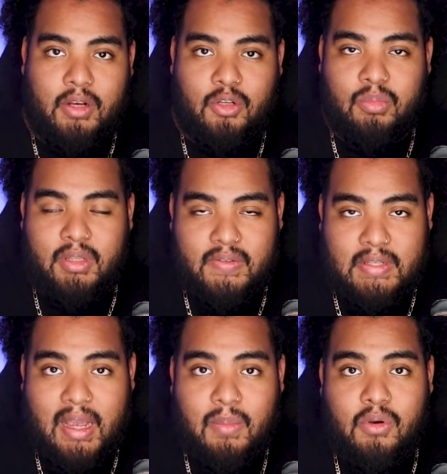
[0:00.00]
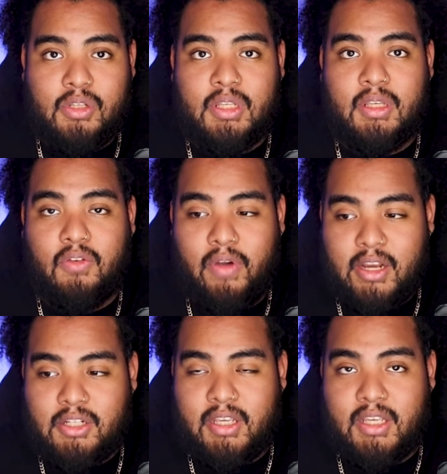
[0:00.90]
I do believe Sky Moore is going to
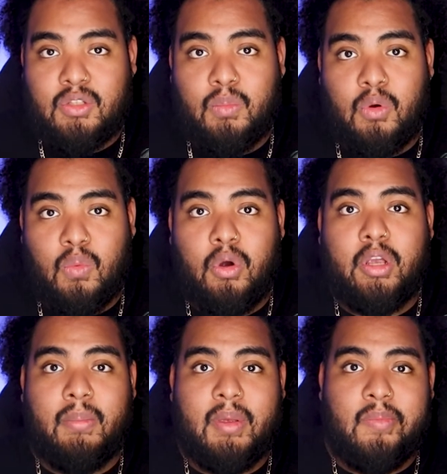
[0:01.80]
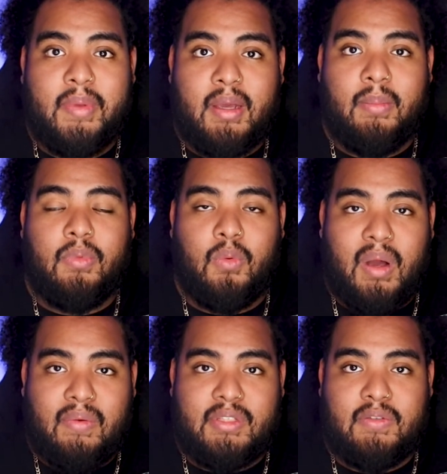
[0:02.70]
gradually get some more work and maybe become the
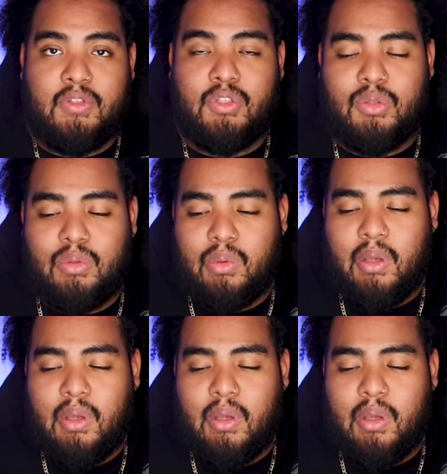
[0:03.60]
wide receiver 2,